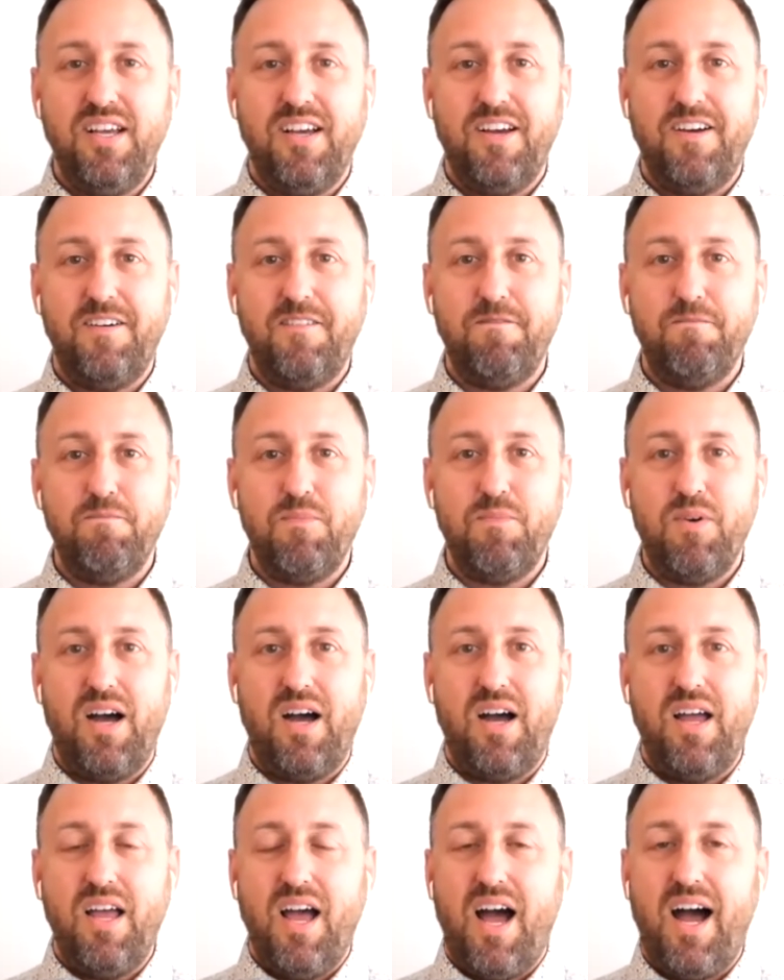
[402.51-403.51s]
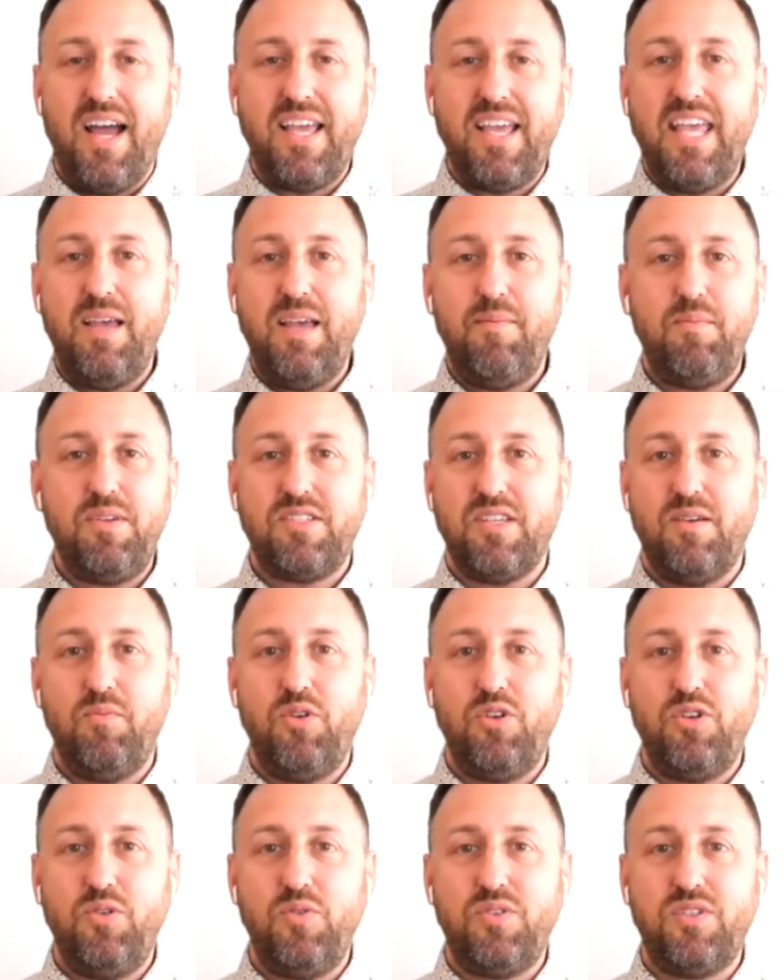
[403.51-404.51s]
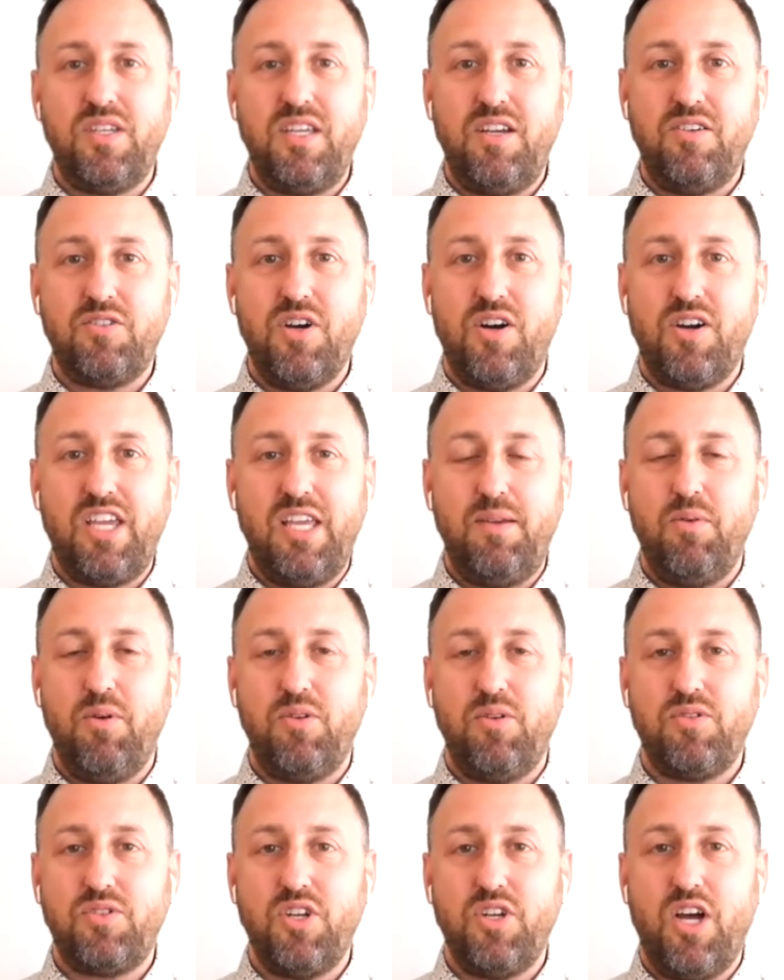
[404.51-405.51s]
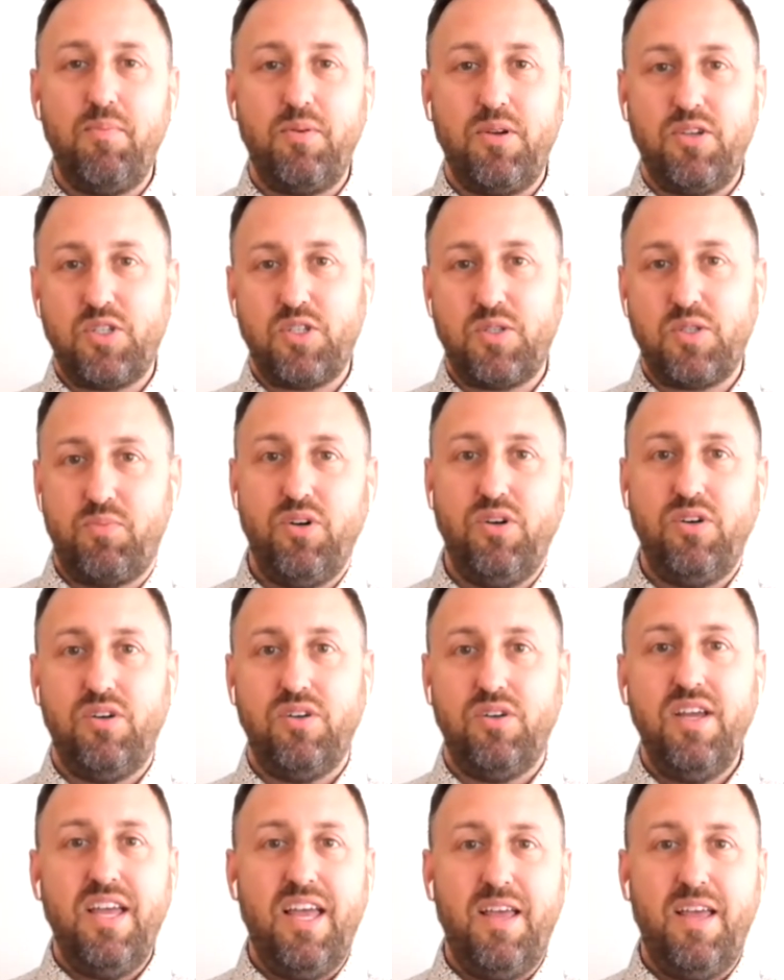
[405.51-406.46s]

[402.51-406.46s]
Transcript: Um, I can't be someone who's sitting here talking about stopping sprawl